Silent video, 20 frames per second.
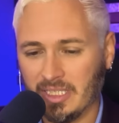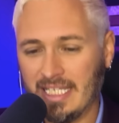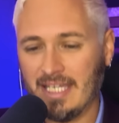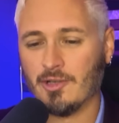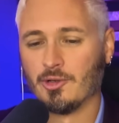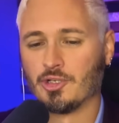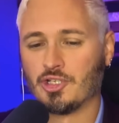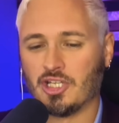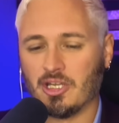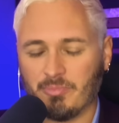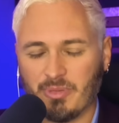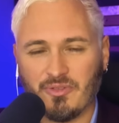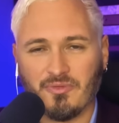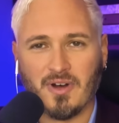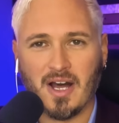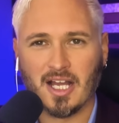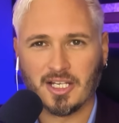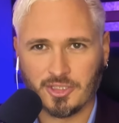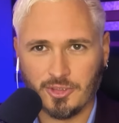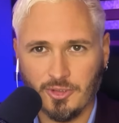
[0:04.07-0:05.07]
leadership at
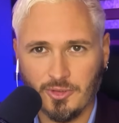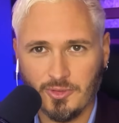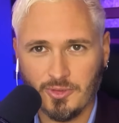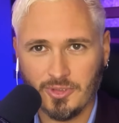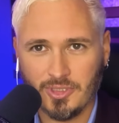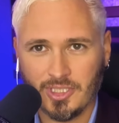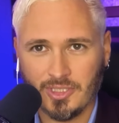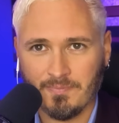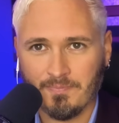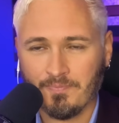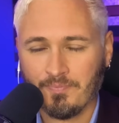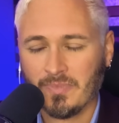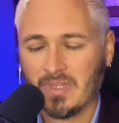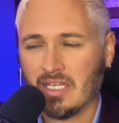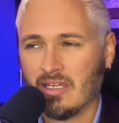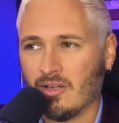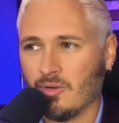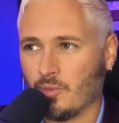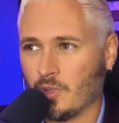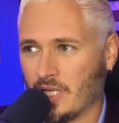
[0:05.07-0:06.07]
Fox News
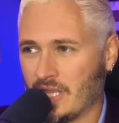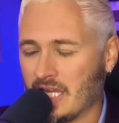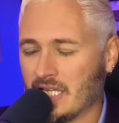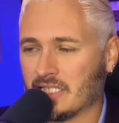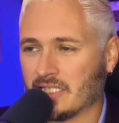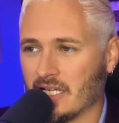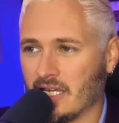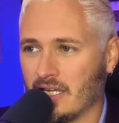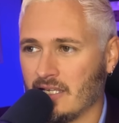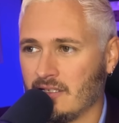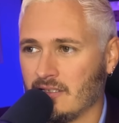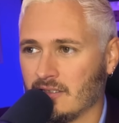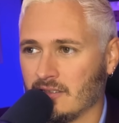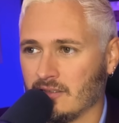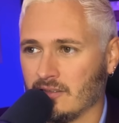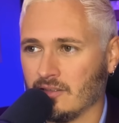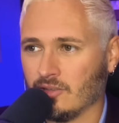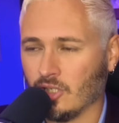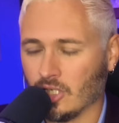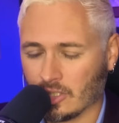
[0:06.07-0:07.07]
where they said,
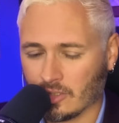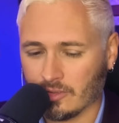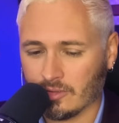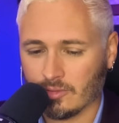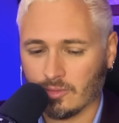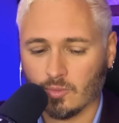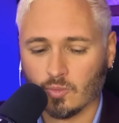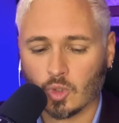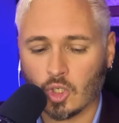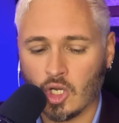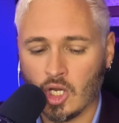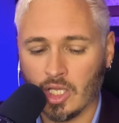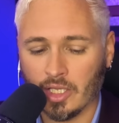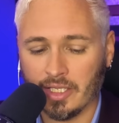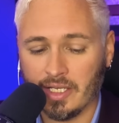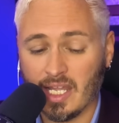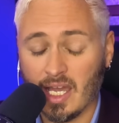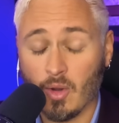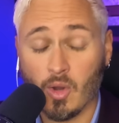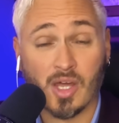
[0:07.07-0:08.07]
look, we're all
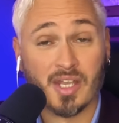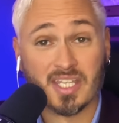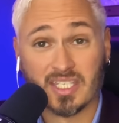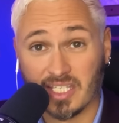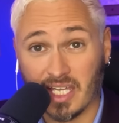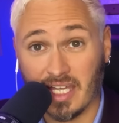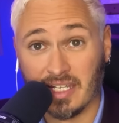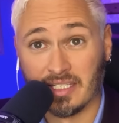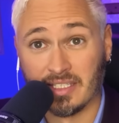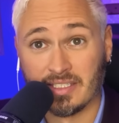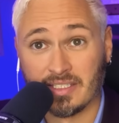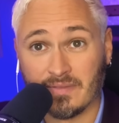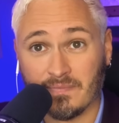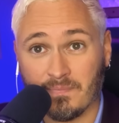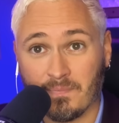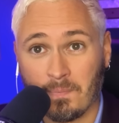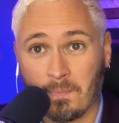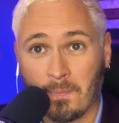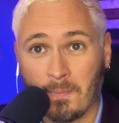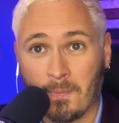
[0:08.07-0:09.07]
in now on DeSantis.
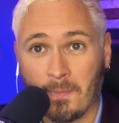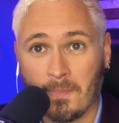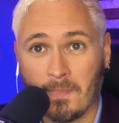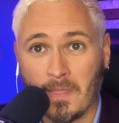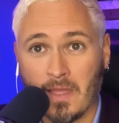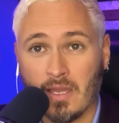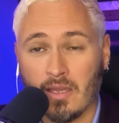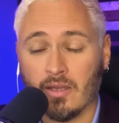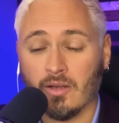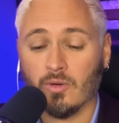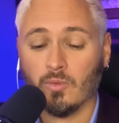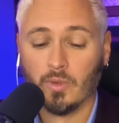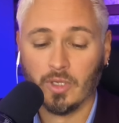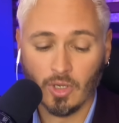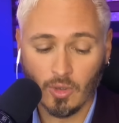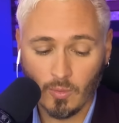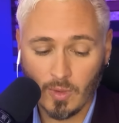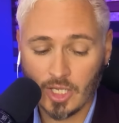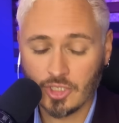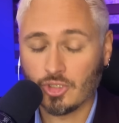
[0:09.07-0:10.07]
We
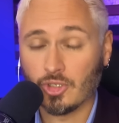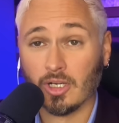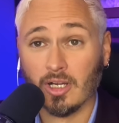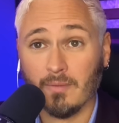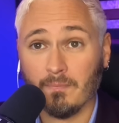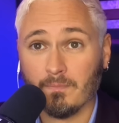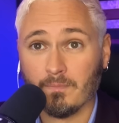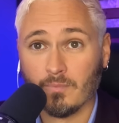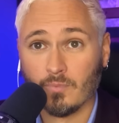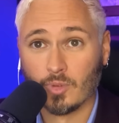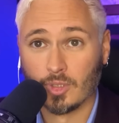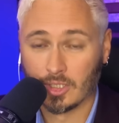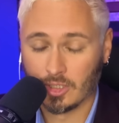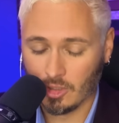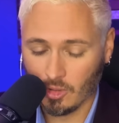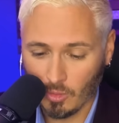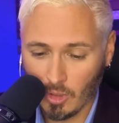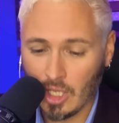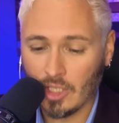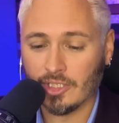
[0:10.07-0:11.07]
don't want Trump. We're going to
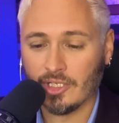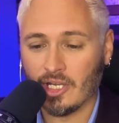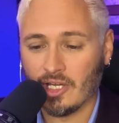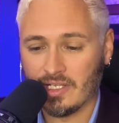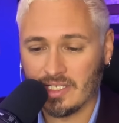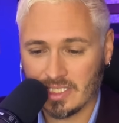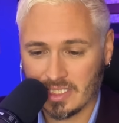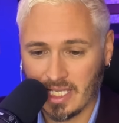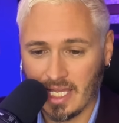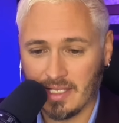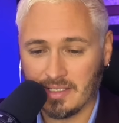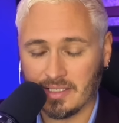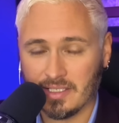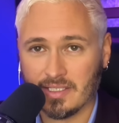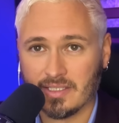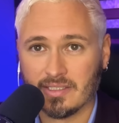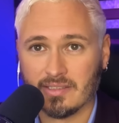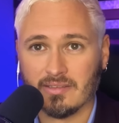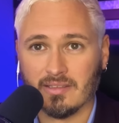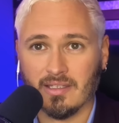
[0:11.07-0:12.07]
go all in on
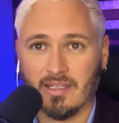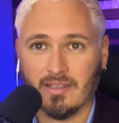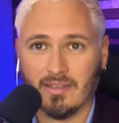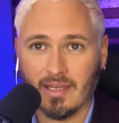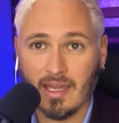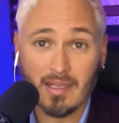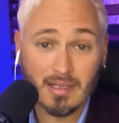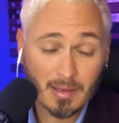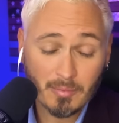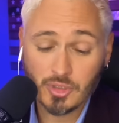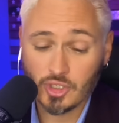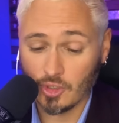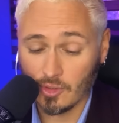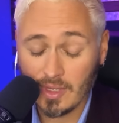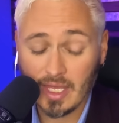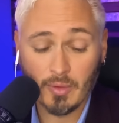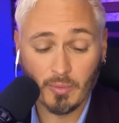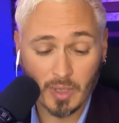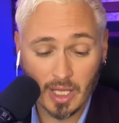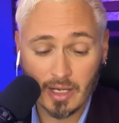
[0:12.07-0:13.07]
DeSantis. And, and I'm sure
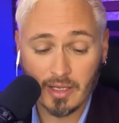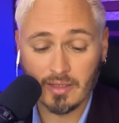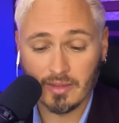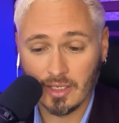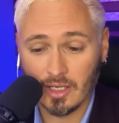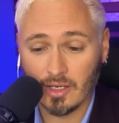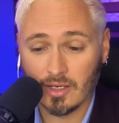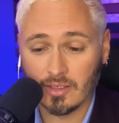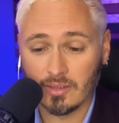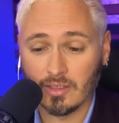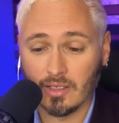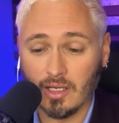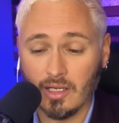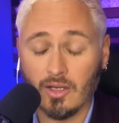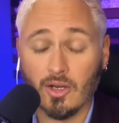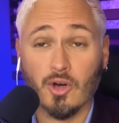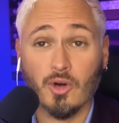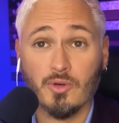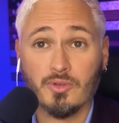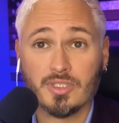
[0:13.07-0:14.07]
they wanted their uh,
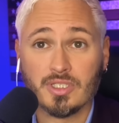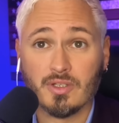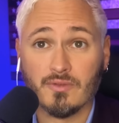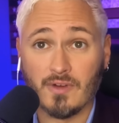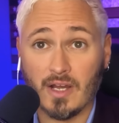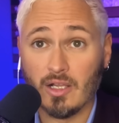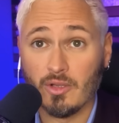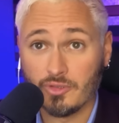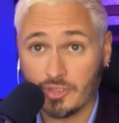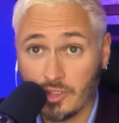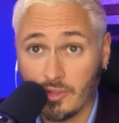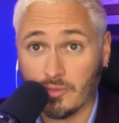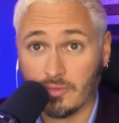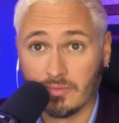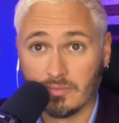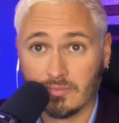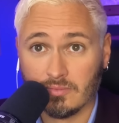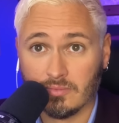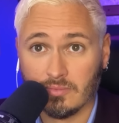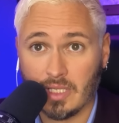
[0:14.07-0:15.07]
host to follow suit.
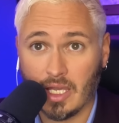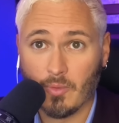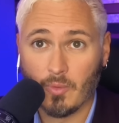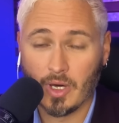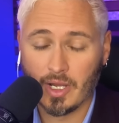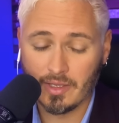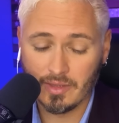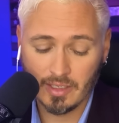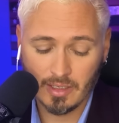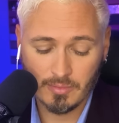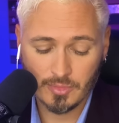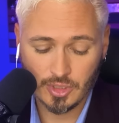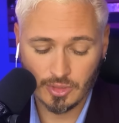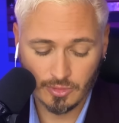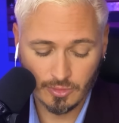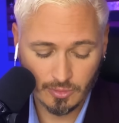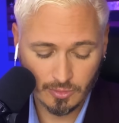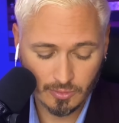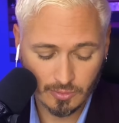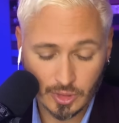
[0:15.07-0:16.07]
They wanted them
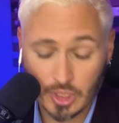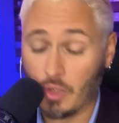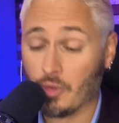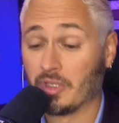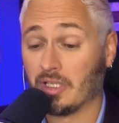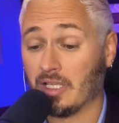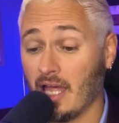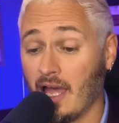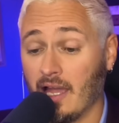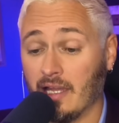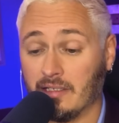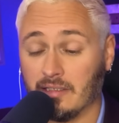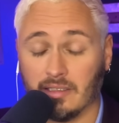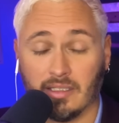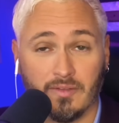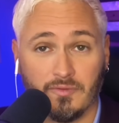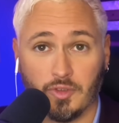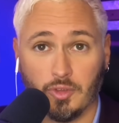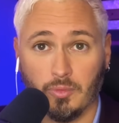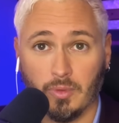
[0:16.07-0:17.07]
to toe the line,
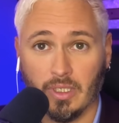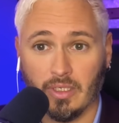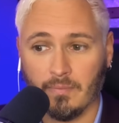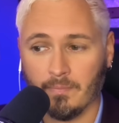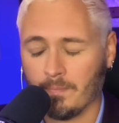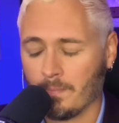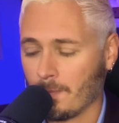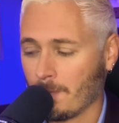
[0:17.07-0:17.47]
if you will.